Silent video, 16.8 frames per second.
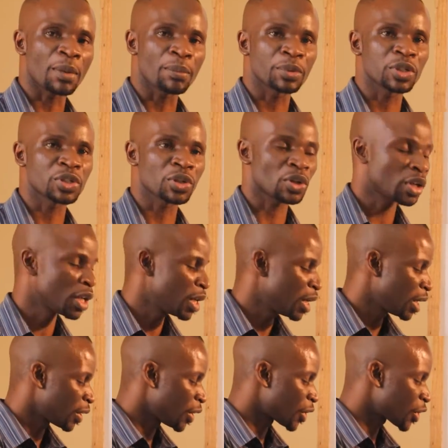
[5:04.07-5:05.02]
capital,
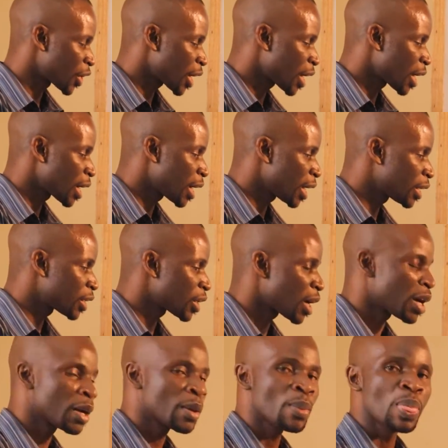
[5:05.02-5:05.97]
the second
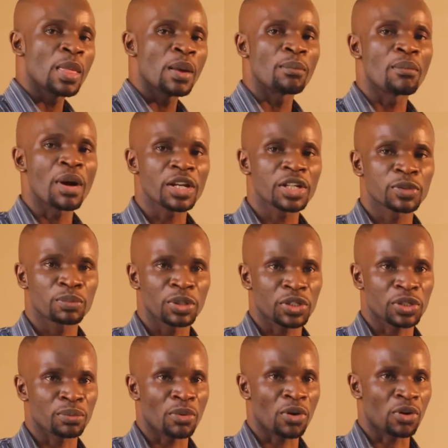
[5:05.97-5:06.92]
letter must be
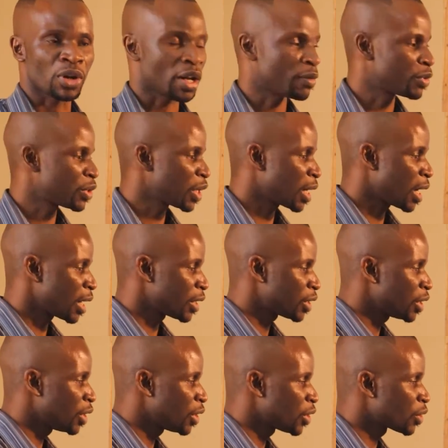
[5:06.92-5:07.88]
small. I've said
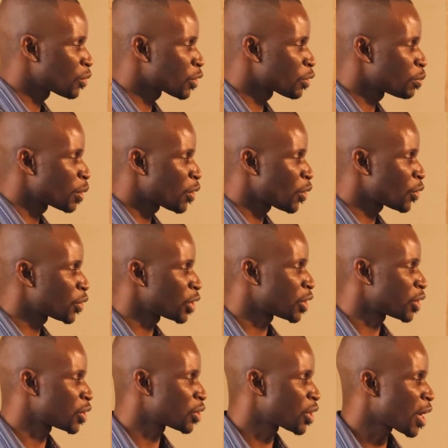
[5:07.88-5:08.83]
Latin is used because
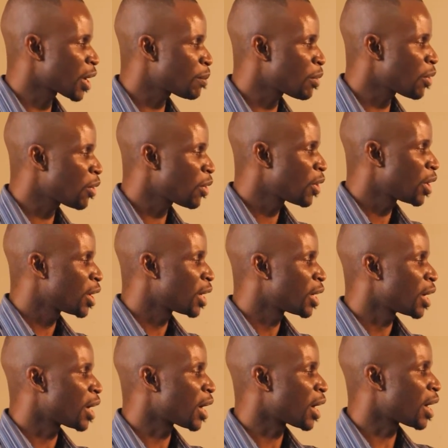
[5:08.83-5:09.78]
it is stable
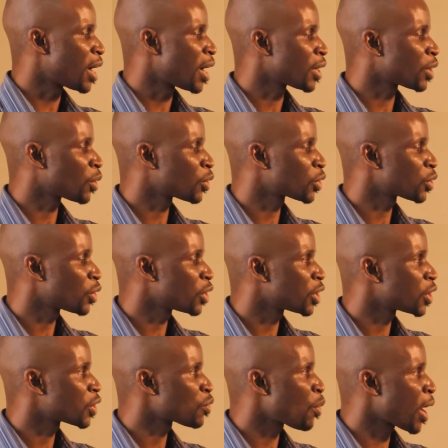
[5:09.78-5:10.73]
and also
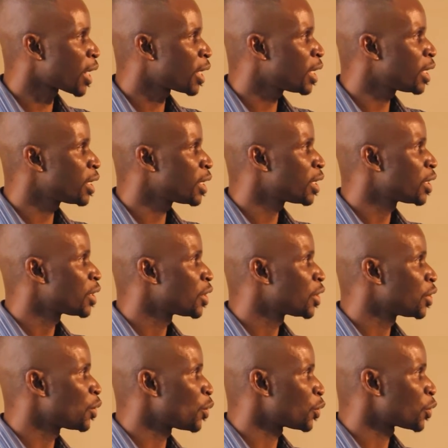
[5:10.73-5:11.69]
it is widely
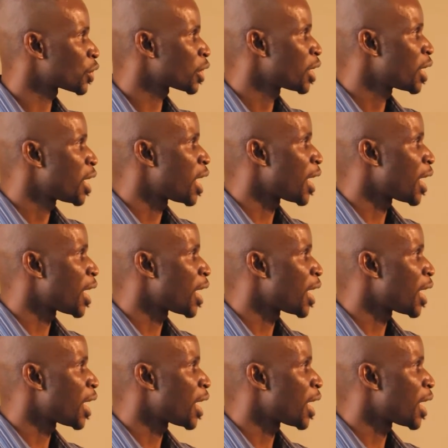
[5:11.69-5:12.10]
used.